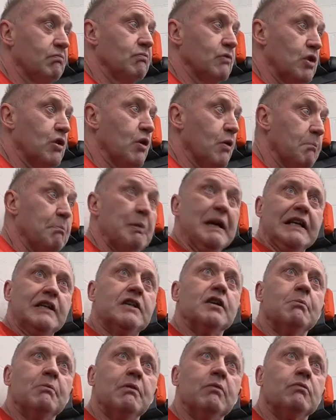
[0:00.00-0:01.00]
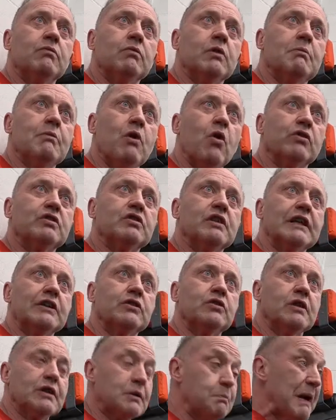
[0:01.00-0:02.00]
you know, beat him with most
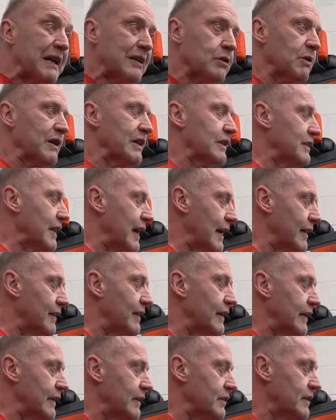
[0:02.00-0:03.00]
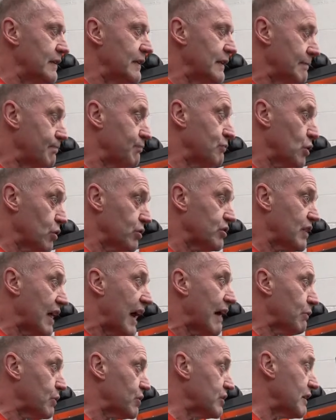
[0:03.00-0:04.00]
things, especially when it's like this. Yeah. You know, so
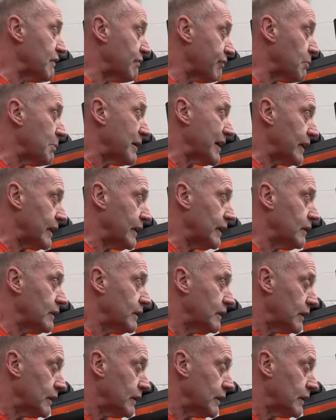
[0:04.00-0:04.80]
that was it for me.